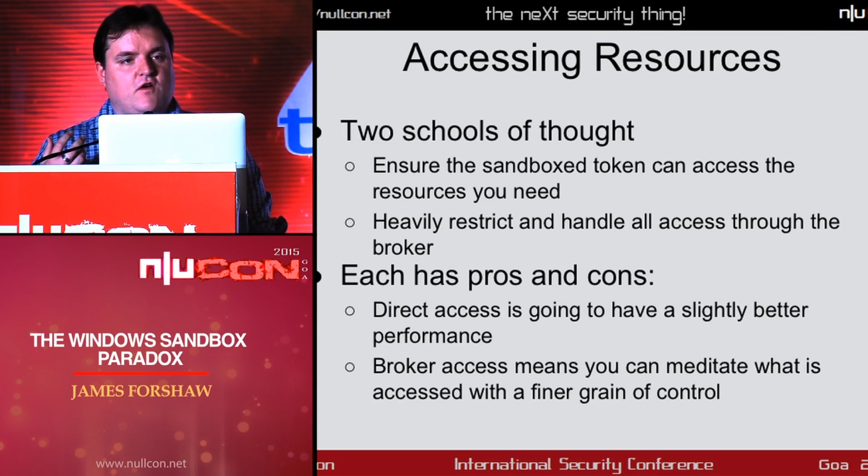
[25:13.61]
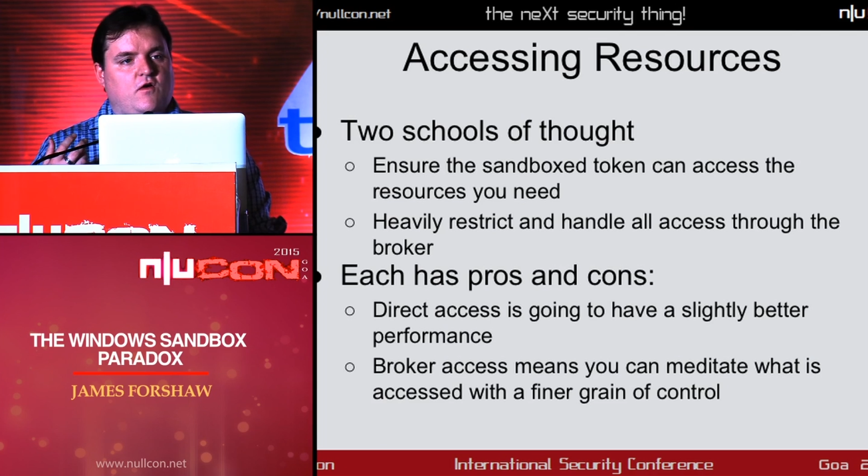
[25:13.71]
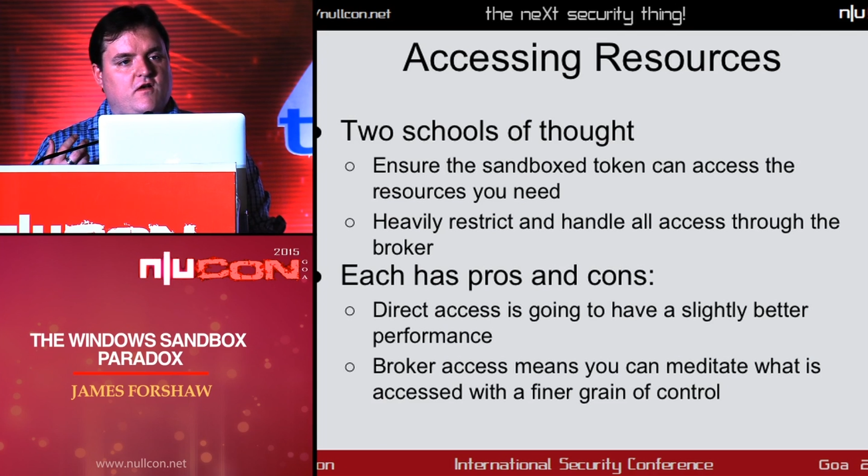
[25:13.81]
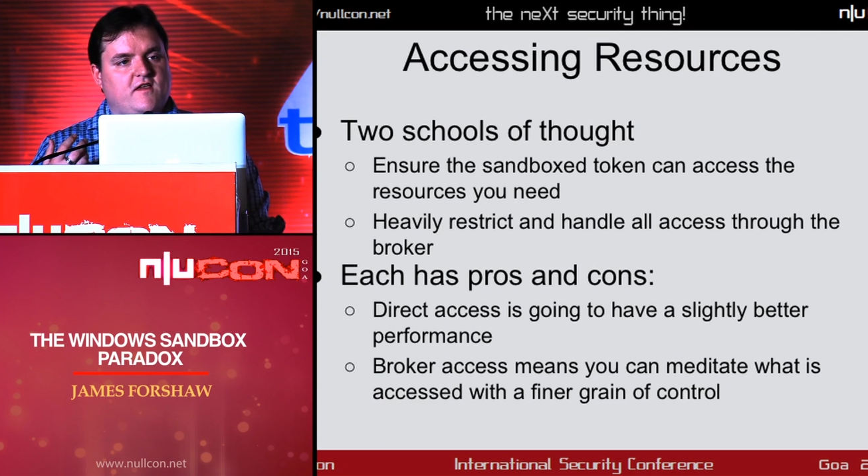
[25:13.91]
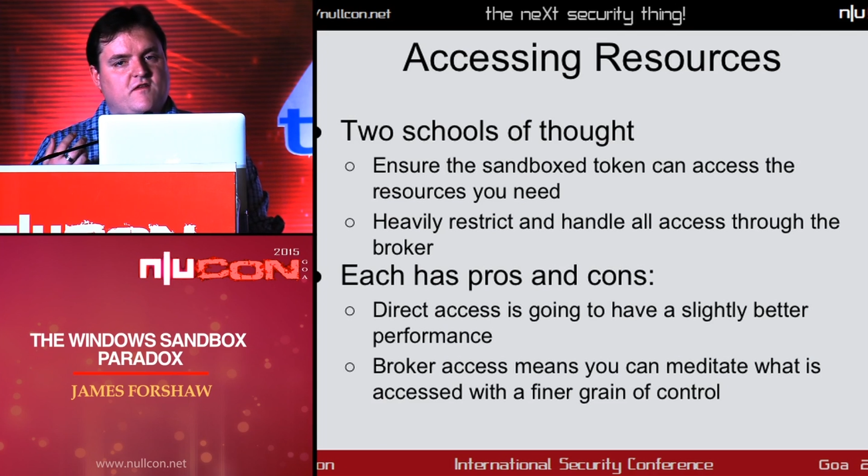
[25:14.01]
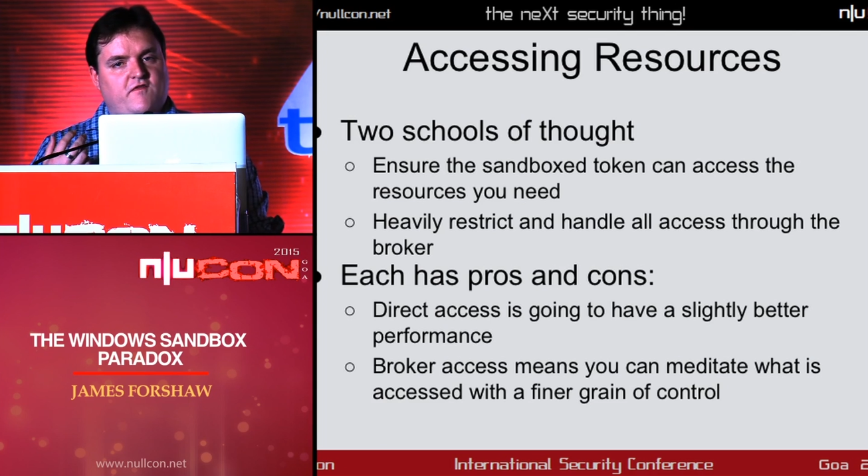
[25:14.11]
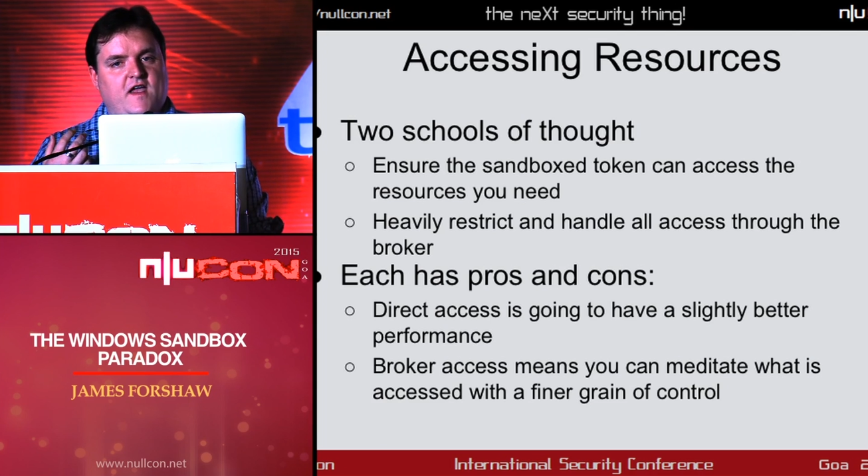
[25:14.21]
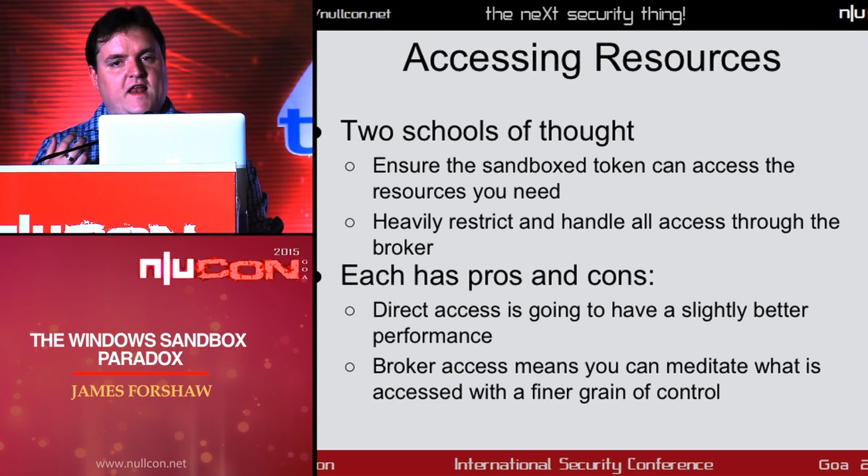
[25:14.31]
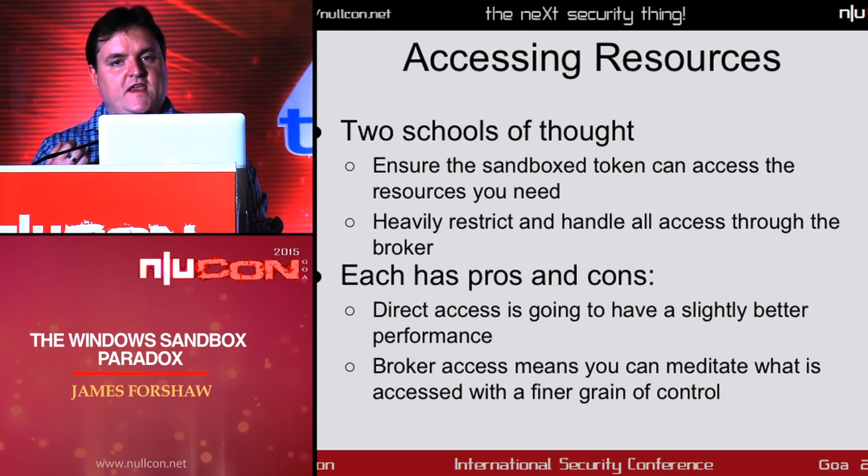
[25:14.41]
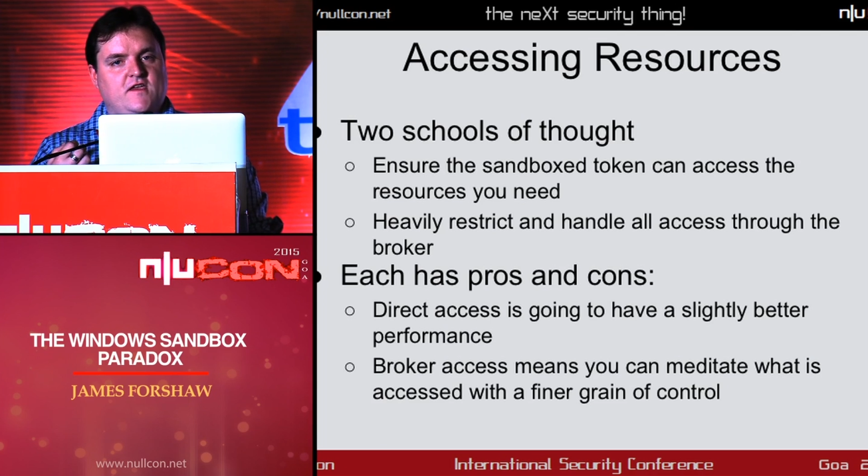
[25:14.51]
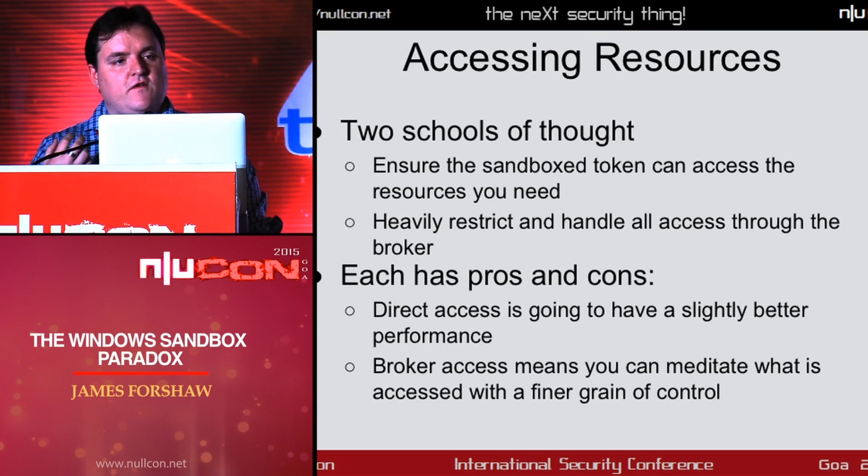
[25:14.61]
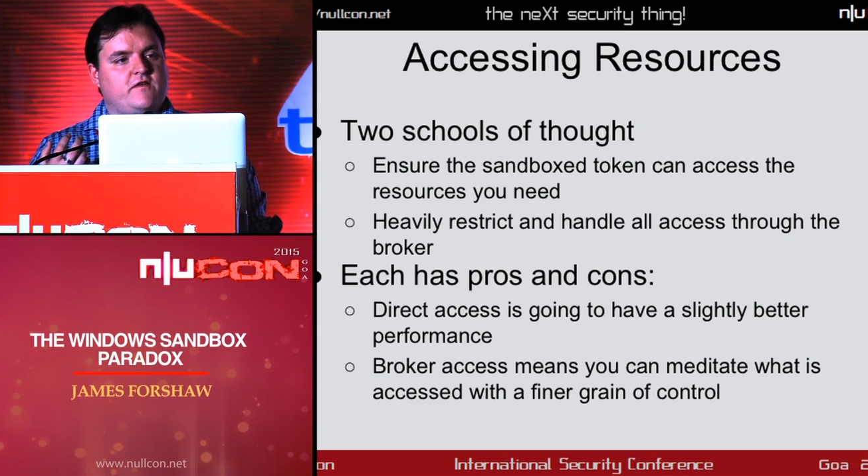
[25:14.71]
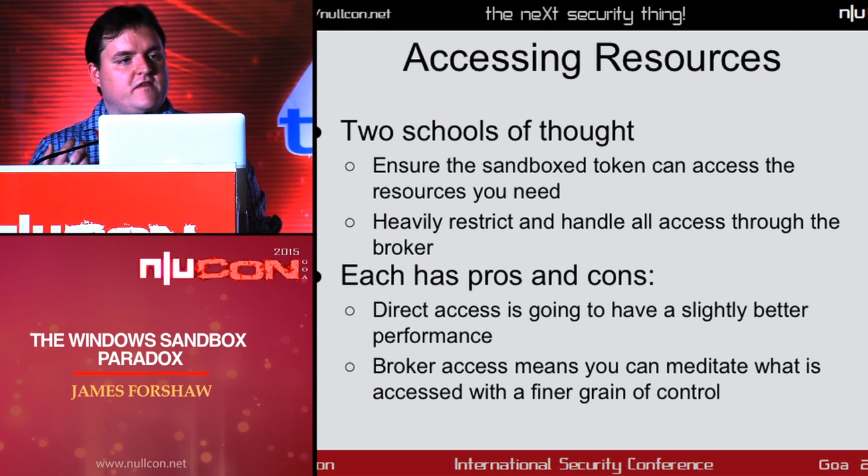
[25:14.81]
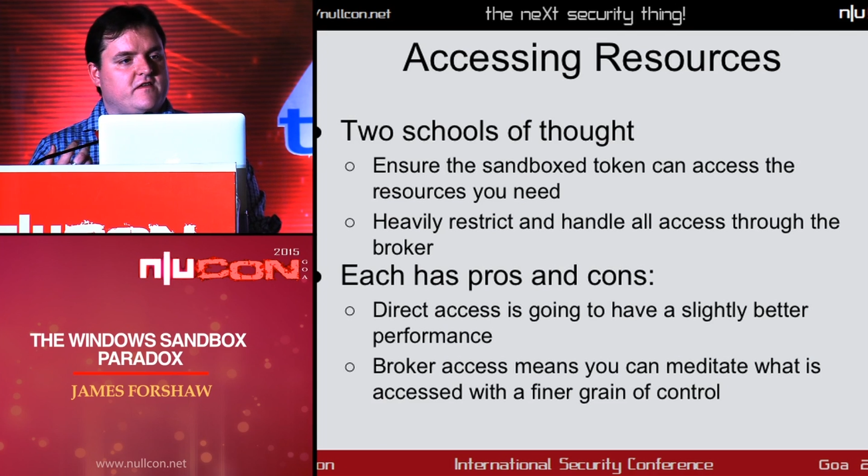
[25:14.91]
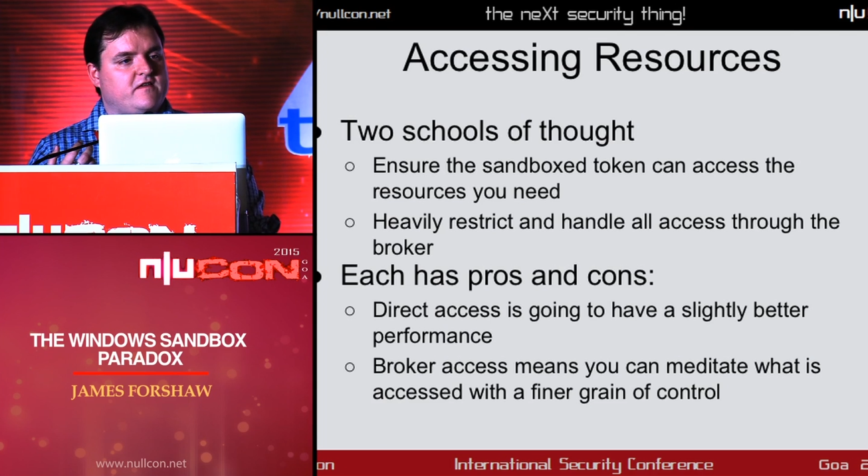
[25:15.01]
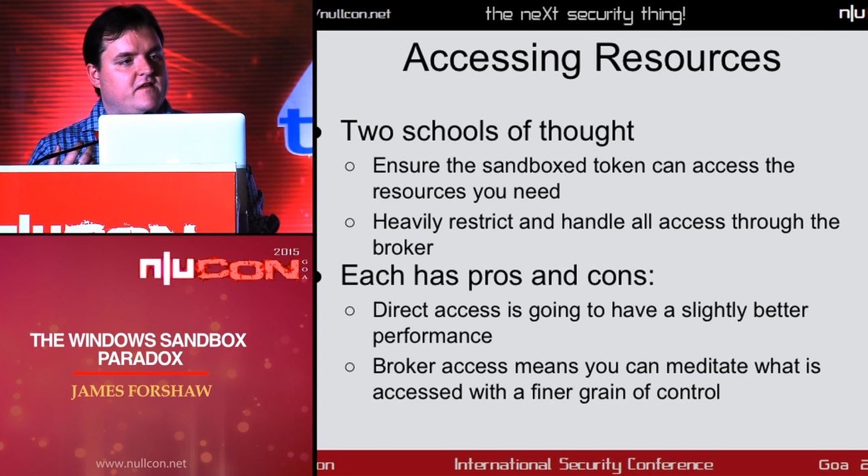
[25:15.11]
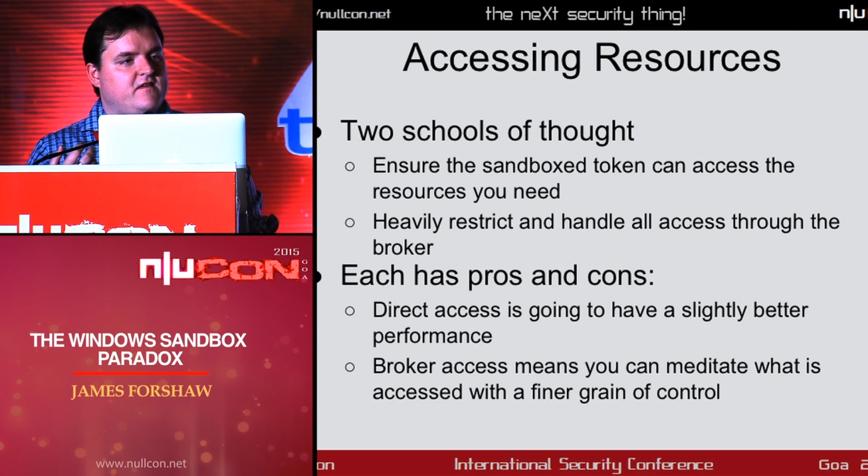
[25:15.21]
all is a fairly useless